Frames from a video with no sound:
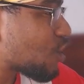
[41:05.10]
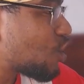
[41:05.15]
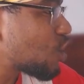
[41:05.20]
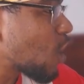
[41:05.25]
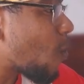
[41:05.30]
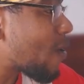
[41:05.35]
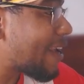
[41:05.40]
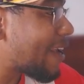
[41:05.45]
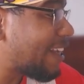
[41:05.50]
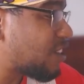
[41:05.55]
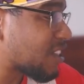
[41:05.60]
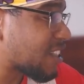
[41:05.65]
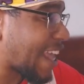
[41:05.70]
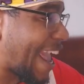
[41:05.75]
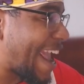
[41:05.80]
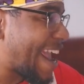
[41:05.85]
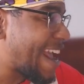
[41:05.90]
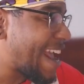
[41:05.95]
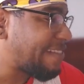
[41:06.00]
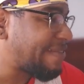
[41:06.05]
no way he just
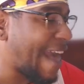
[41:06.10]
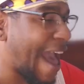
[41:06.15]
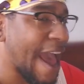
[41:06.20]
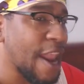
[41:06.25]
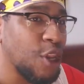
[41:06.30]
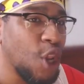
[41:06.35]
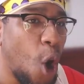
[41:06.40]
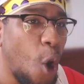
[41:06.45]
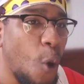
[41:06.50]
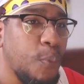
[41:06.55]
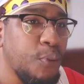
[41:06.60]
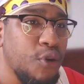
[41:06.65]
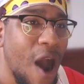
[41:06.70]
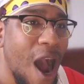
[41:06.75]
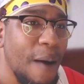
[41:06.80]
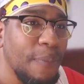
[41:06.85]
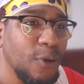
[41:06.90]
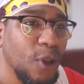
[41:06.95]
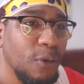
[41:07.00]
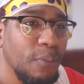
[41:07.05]
ate that, no
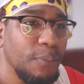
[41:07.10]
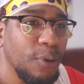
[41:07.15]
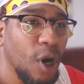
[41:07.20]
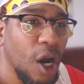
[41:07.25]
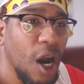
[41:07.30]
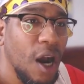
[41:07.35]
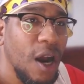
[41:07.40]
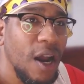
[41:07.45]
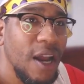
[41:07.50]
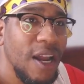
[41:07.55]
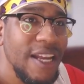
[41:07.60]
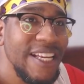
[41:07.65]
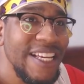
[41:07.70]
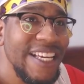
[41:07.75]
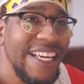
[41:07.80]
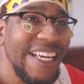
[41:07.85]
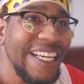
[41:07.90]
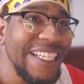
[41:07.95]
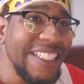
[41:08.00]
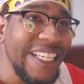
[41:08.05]
problem, bro.
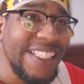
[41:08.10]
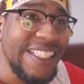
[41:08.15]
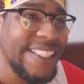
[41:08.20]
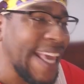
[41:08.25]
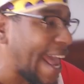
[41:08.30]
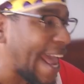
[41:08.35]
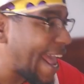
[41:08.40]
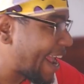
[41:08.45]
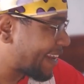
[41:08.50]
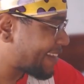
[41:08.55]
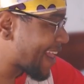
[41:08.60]
He just tanked